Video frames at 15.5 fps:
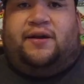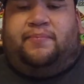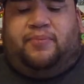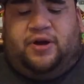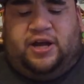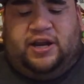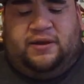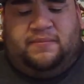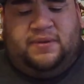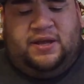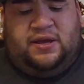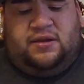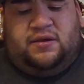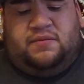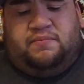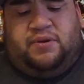up on him,
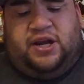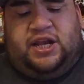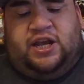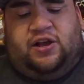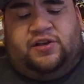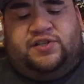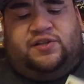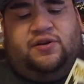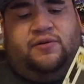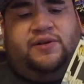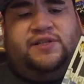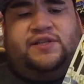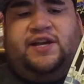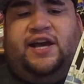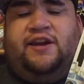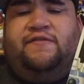but he also is
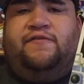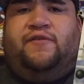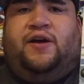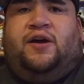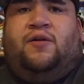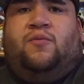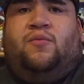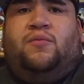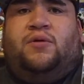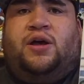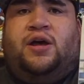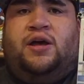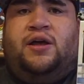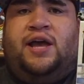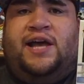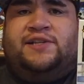kind
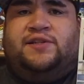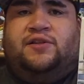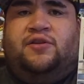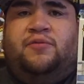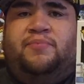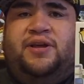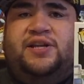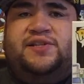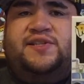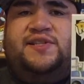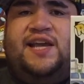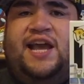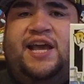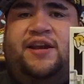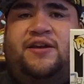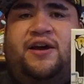of has a little bit of
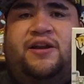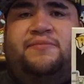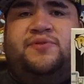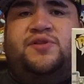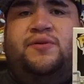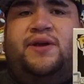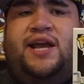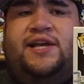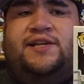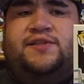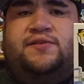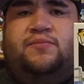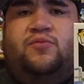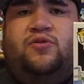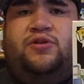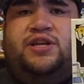sand on him, so he has
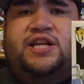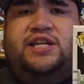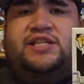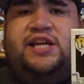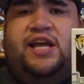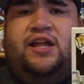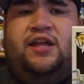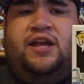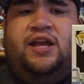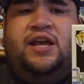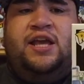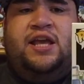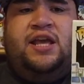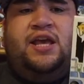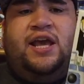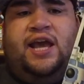some more detailing.
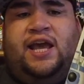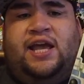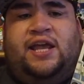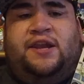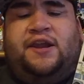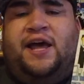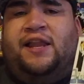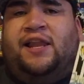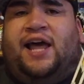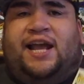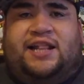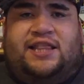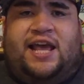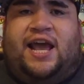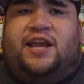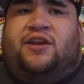And I
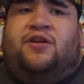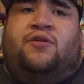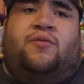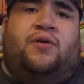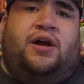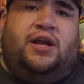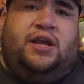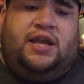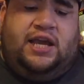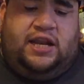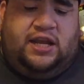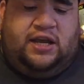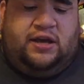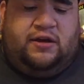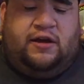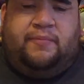like that, you know what,
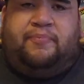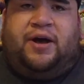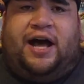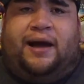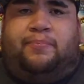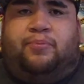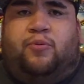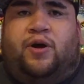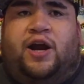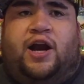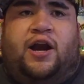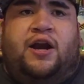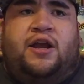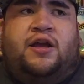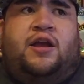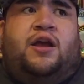getting a pop
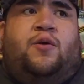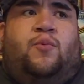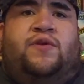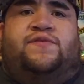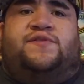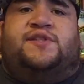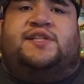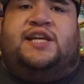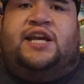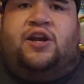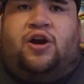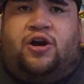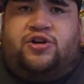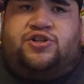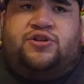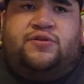where we've seen
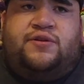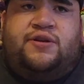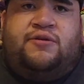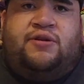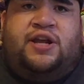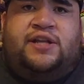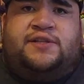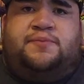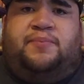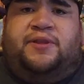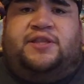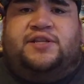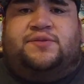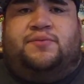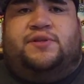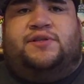R2 units, but
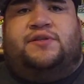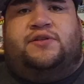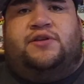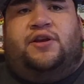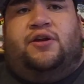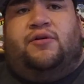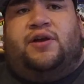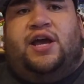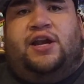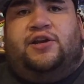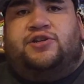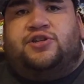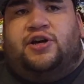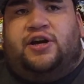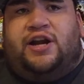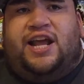this one's, you know, kind of
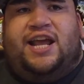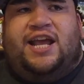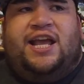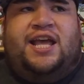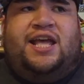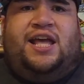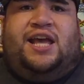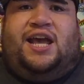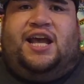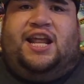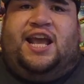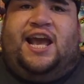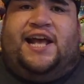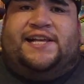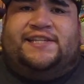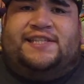dirty, and he
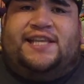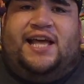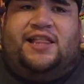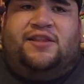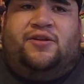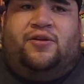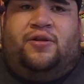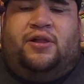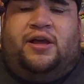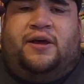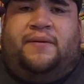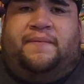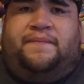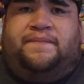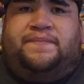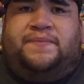has that
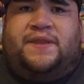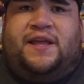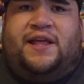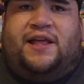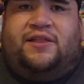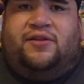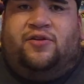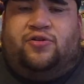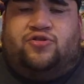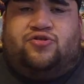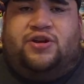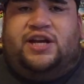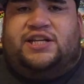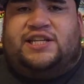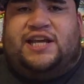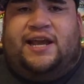little
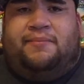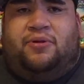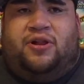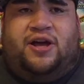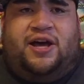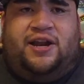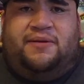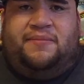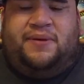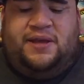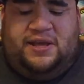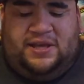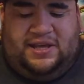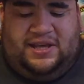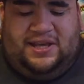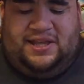drink table on him.
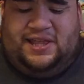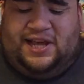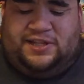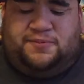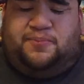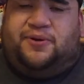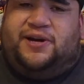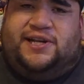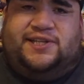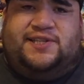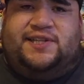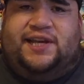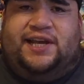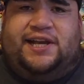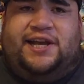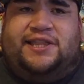That's pretty
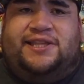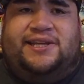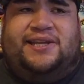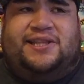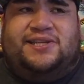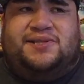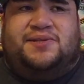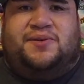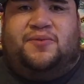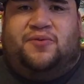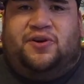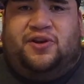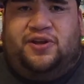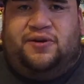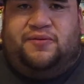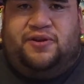sick. I think this is a
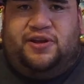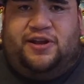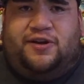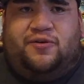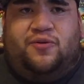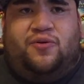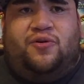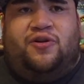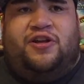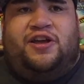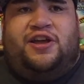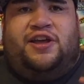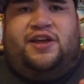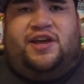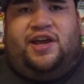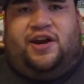really, really cool
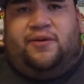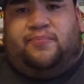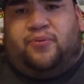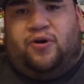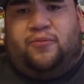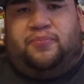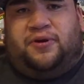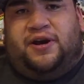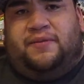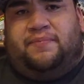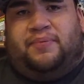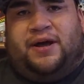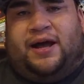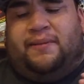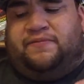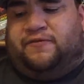and appropriate
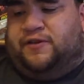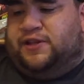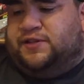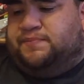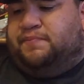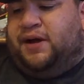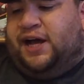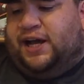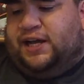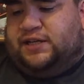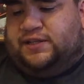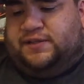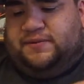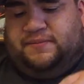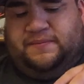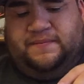pop for this
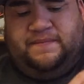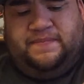box.